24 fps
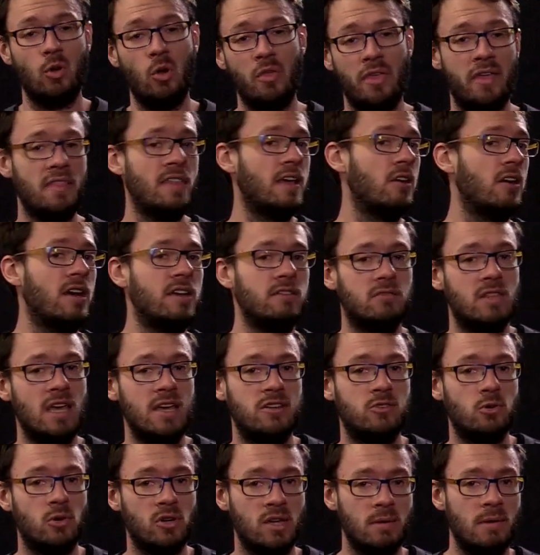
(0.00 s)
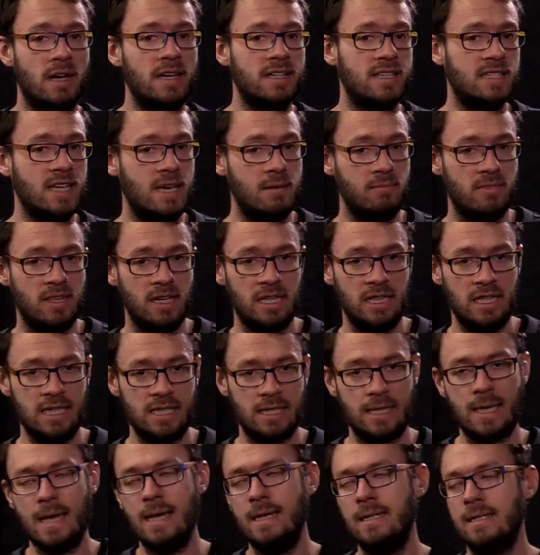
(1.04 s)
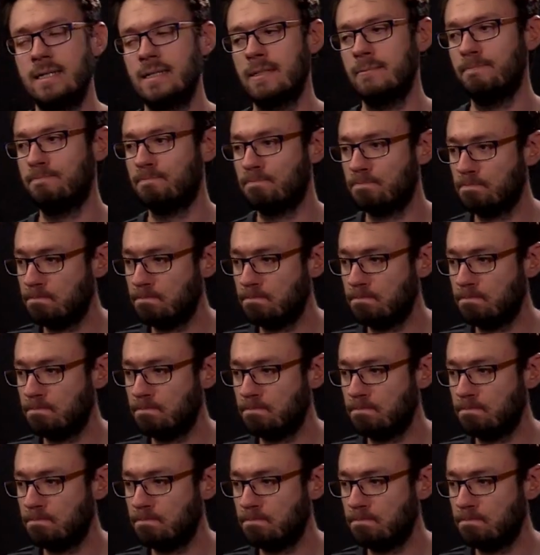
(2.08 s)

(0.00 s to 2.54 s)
or that they're talking about the same thing in this case.